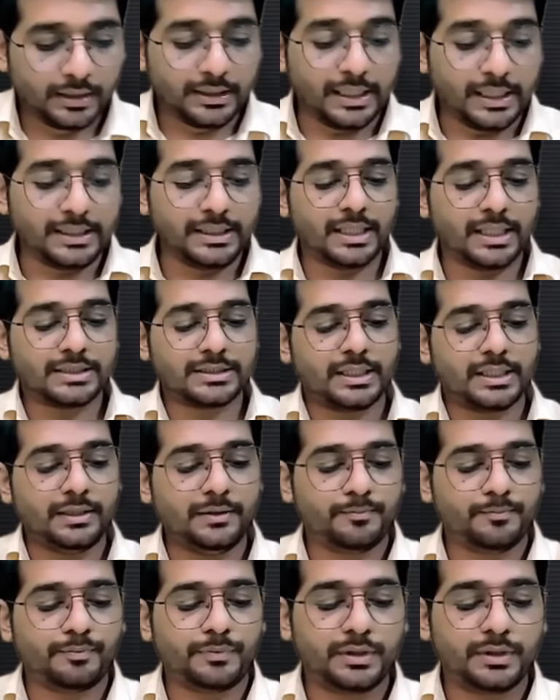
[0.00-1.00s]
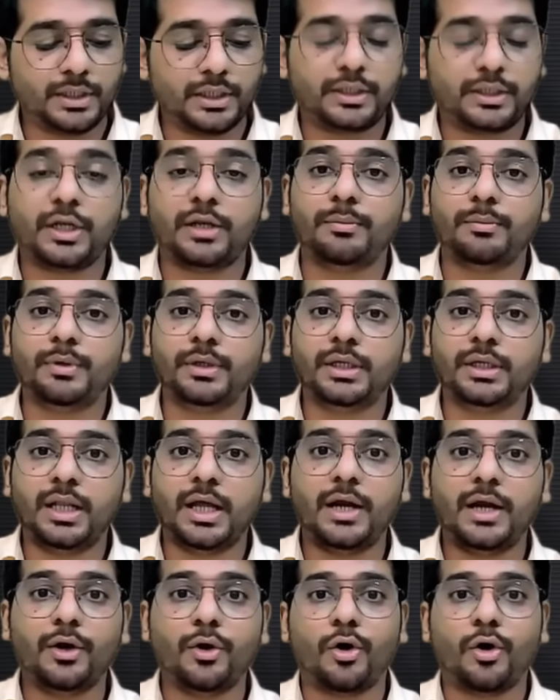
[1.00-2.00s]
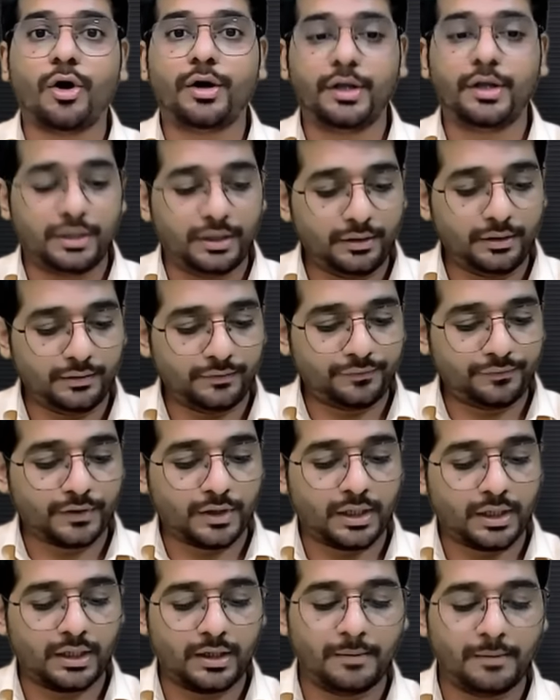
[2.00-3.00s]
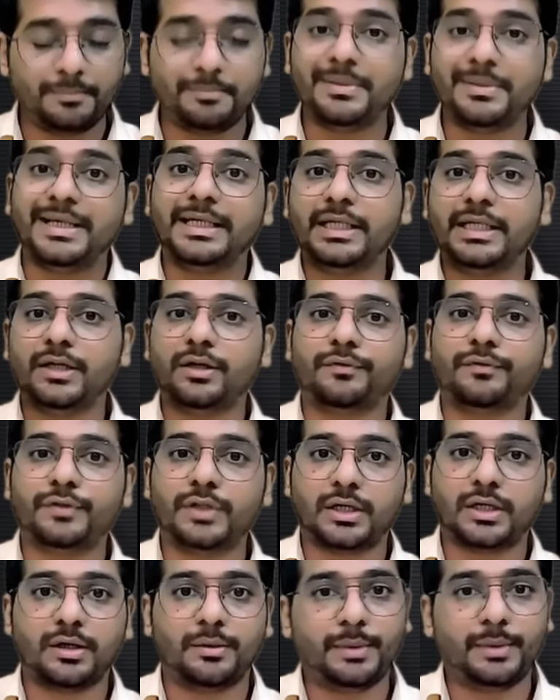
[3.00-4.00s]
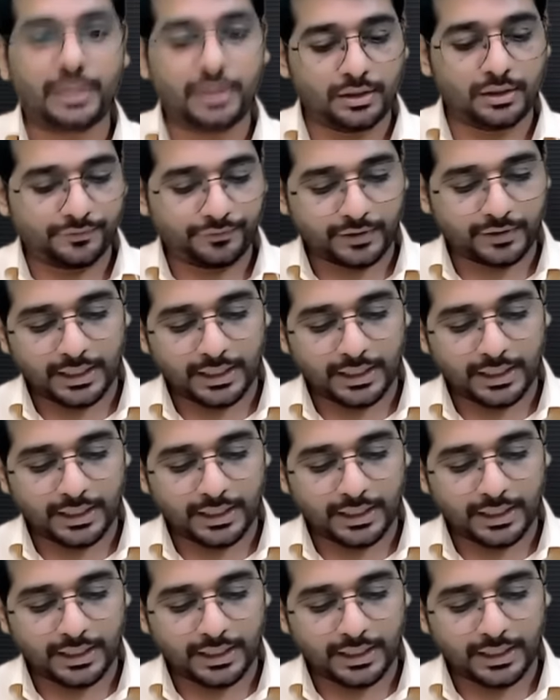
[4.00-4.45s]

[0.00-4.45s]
Then they are saying the tribunal had ordered for a meeting of the committee of